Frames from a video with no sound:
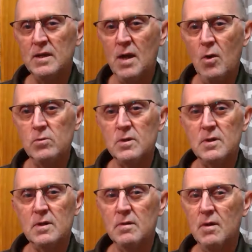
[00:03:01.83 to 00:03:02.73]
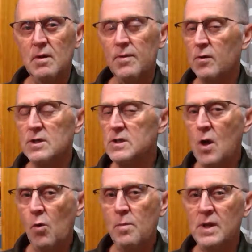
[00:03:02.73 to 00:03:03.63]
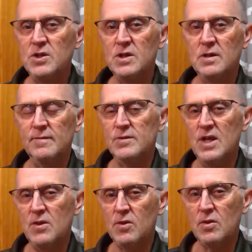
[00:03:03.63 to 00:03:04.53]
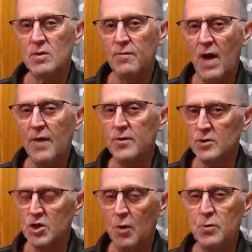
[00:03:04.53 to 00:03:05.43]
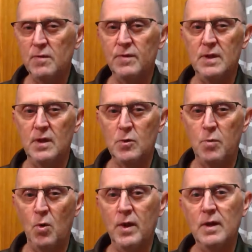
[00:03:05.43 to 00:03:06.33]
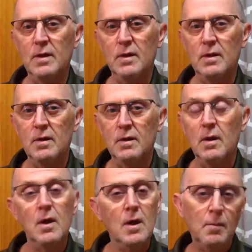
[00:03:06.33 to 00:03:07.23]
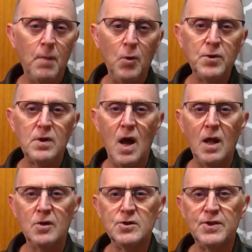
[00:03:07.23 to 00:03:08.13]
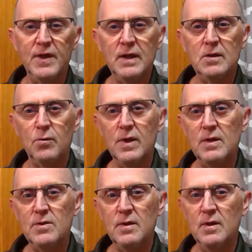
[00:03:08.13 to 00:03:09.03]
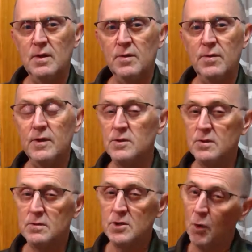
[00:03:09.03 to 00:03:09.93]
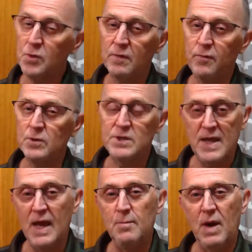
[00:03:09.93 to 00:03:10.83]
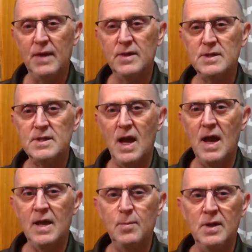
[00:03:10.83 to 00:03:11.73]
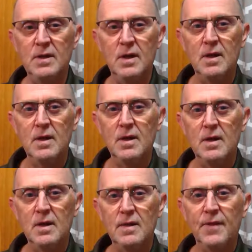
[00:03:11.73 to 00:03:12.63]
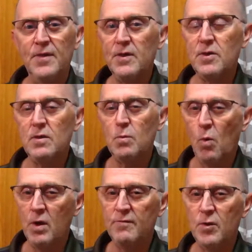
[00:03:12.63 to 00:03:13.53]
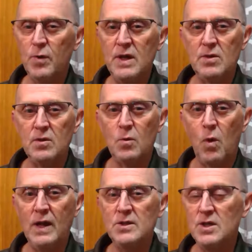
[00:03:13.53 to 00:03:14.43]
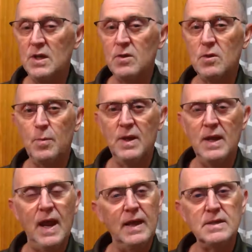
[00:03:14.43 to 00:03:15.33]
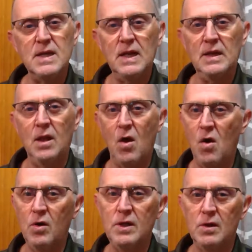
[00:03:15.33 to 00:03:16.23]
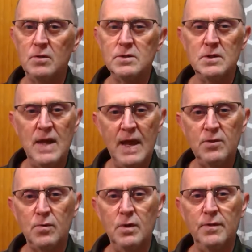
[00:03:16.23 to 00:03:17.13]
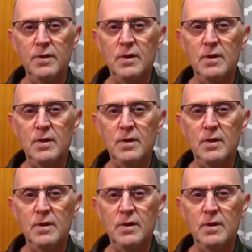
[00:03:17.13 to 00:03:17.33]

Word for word: to note that there is no mention of Jesus' father, Joseph, at this point. Most scholars think the reason is that Joseph was dead by this time, and that this is one of the reasons why Jesus spent 18 long years in Nazareth.